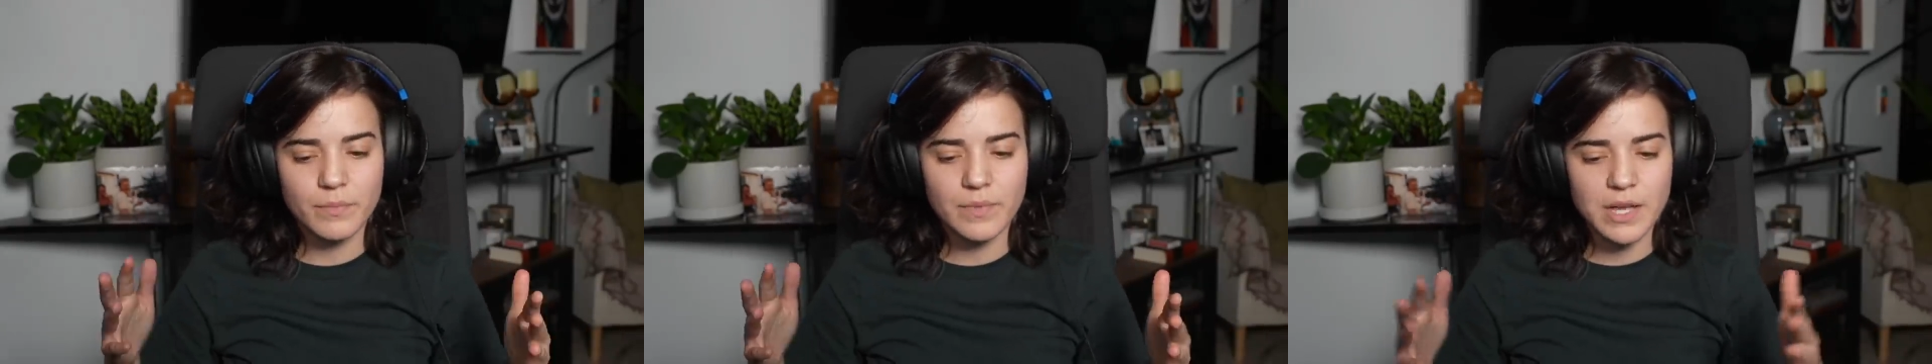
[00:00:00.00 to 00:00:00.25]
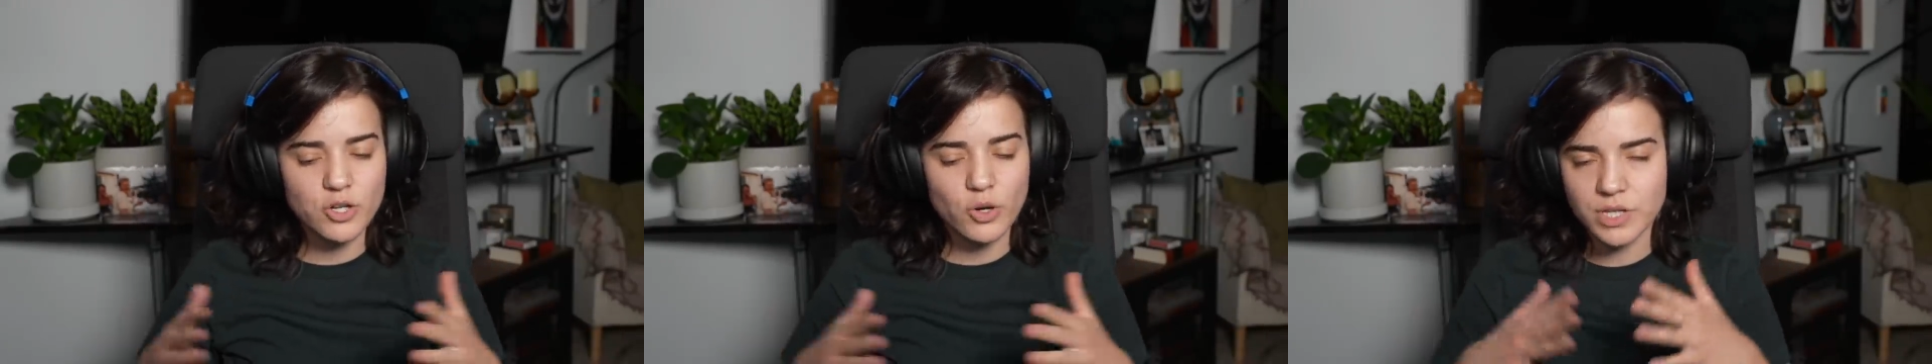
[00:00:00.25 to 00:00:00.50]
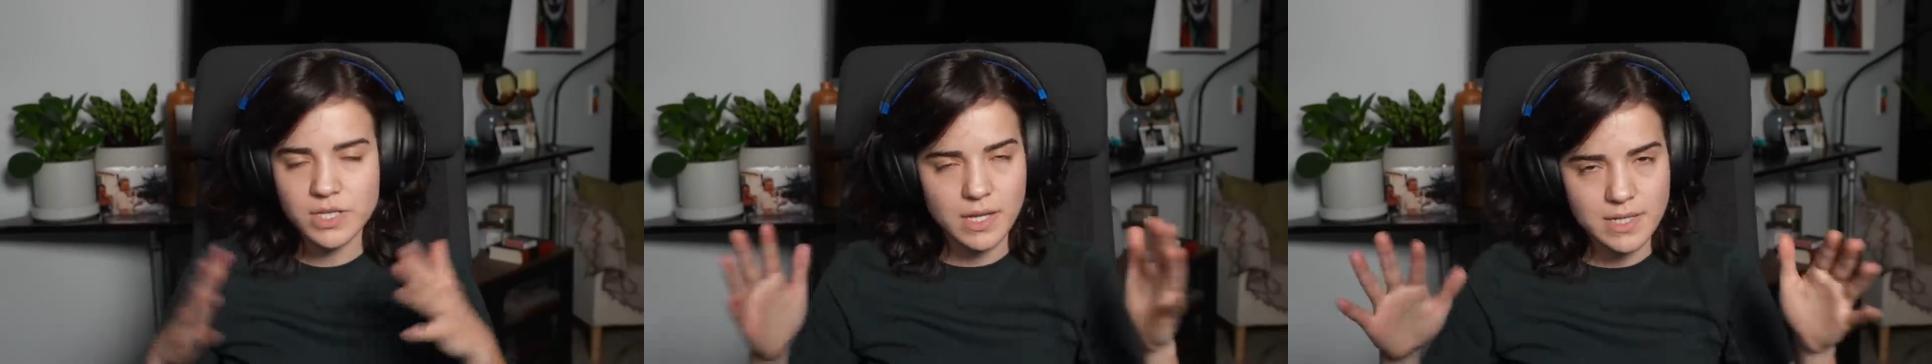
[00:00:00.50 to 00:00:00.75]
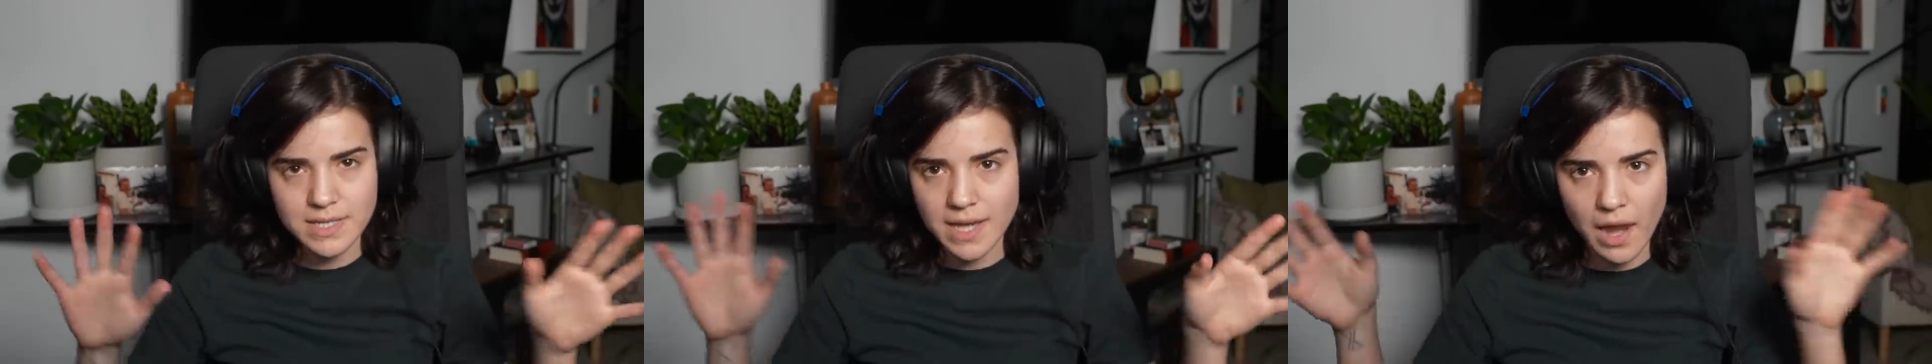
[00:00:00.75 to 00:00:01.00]
They told us not
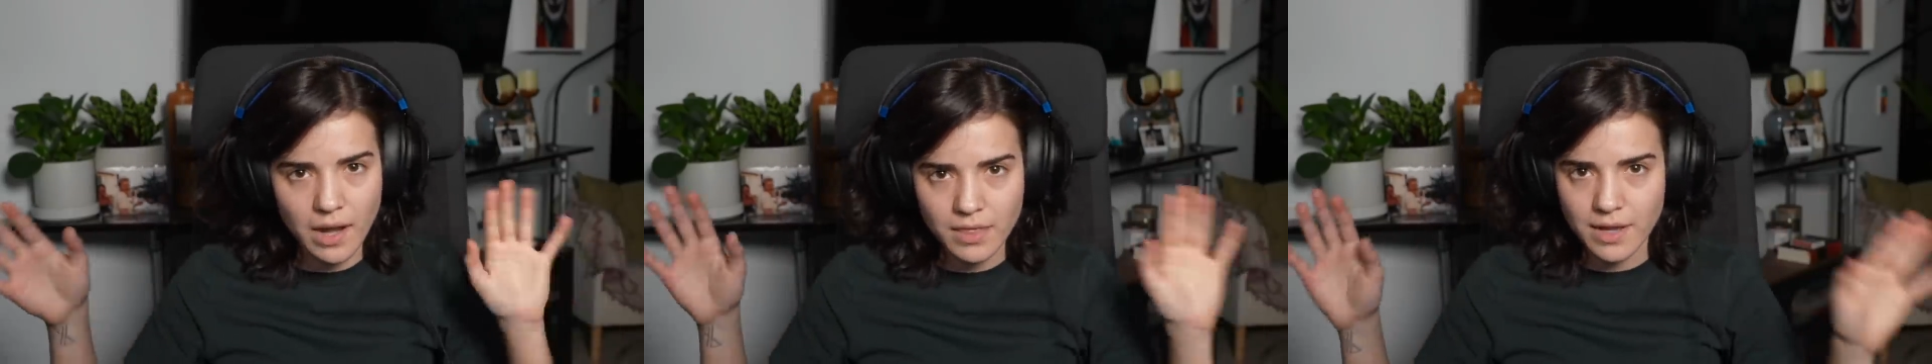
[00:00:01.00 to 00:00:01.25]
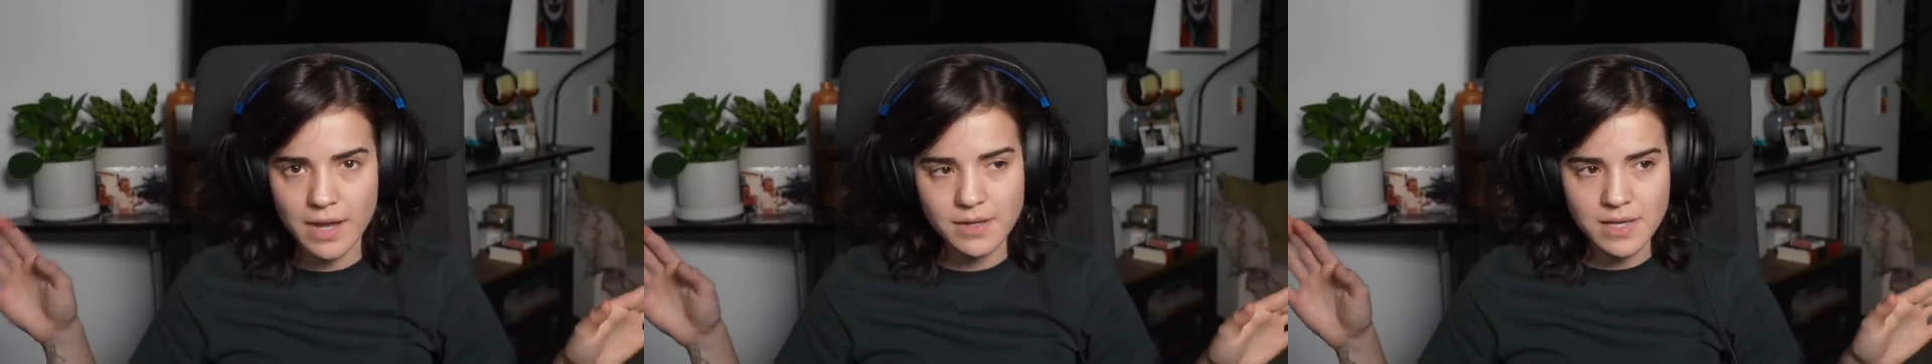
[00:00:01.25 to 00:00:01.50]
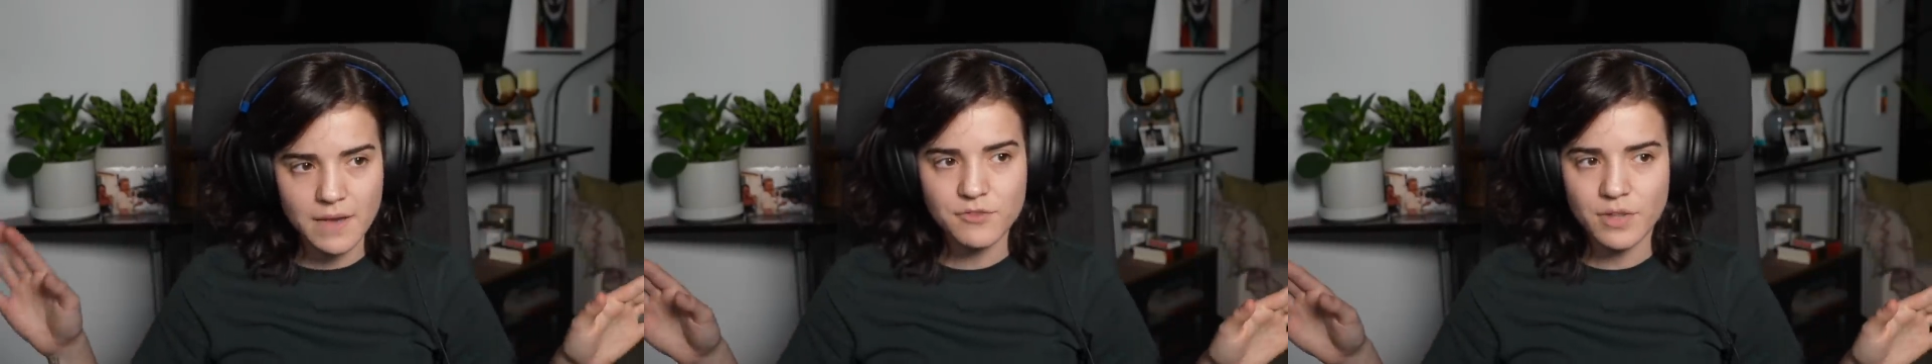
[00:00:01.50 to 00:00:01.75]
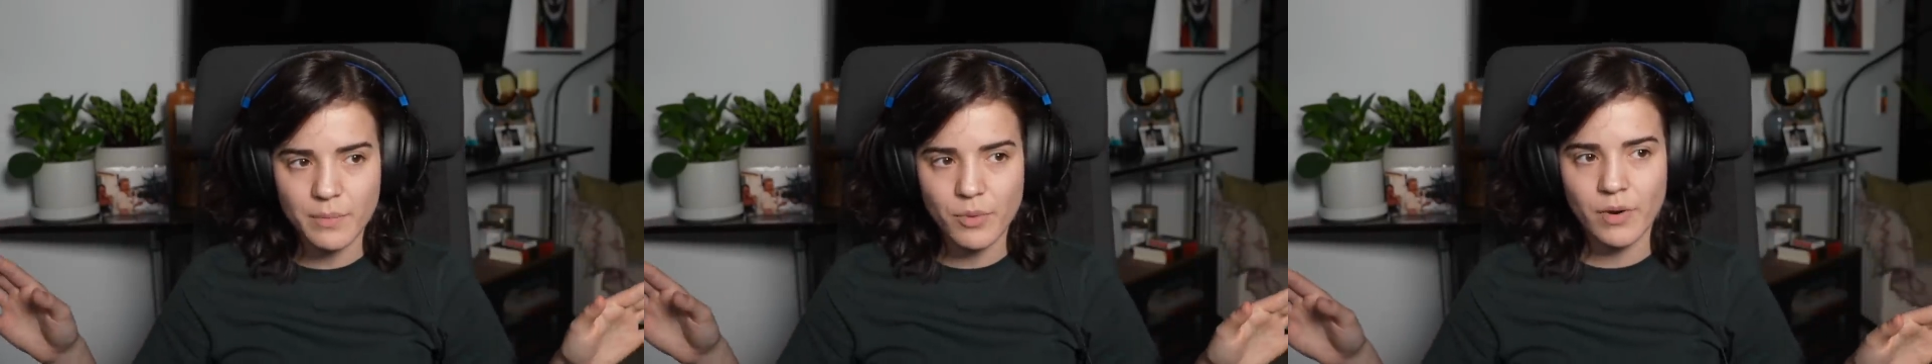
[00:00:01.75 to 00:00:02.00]
to say anything else after
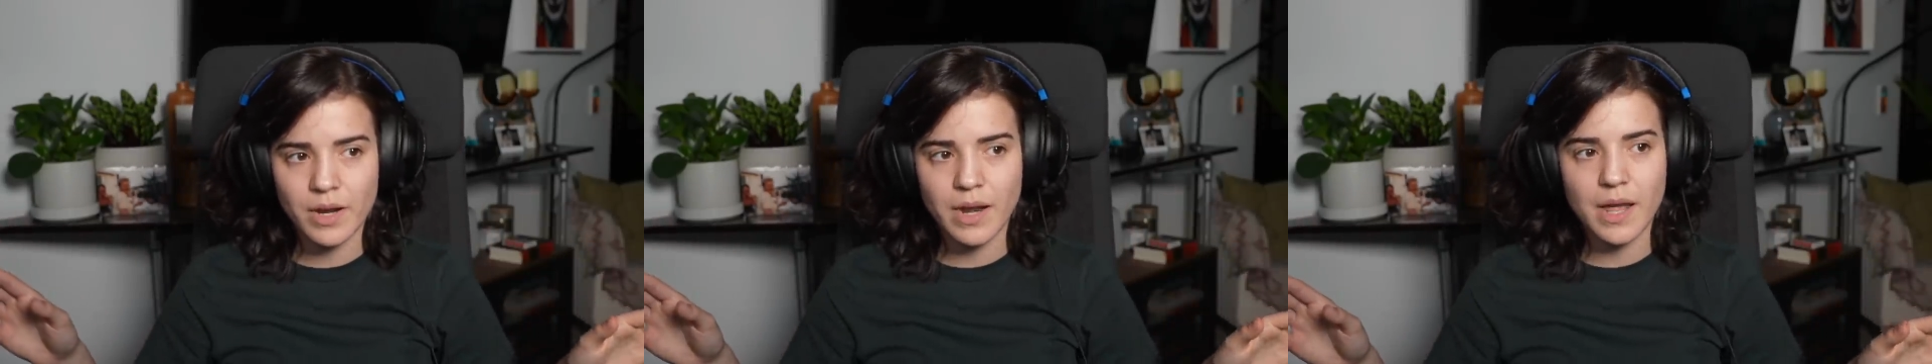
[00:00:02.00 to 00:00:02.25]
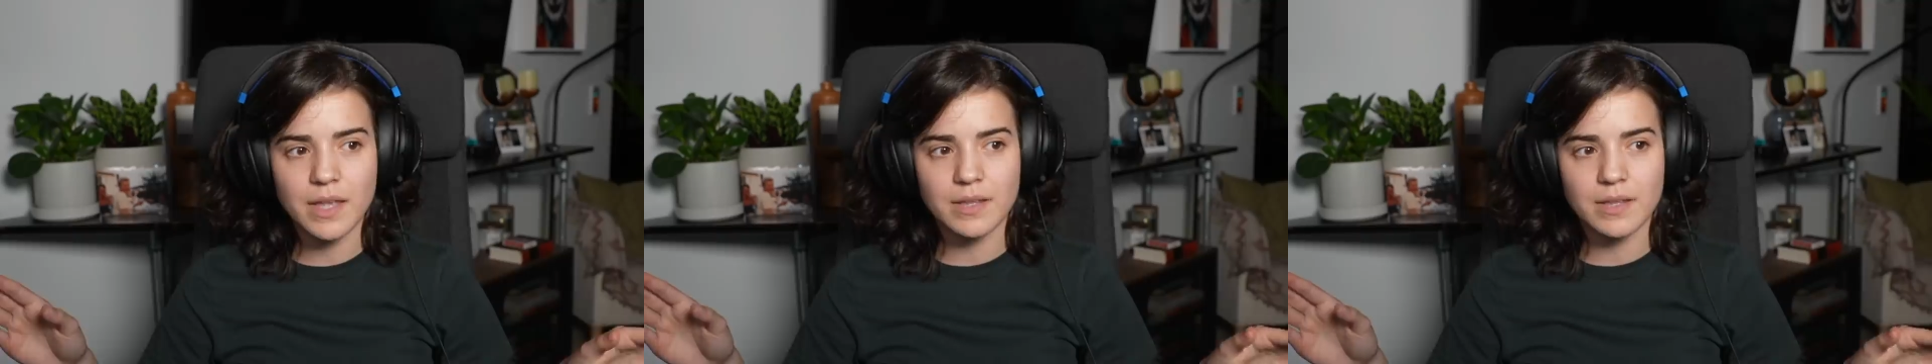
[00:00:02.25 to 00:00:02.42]
that point,